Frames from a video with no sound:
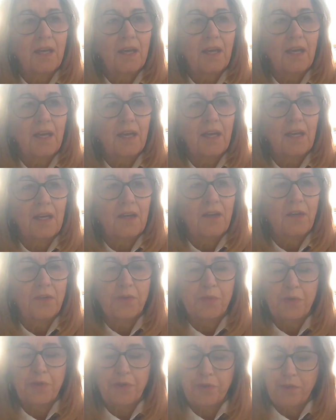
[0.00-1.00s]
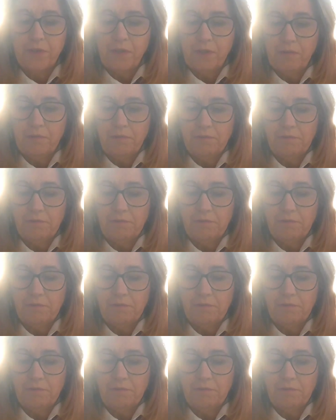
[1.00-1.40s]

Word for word: a entrepreneur,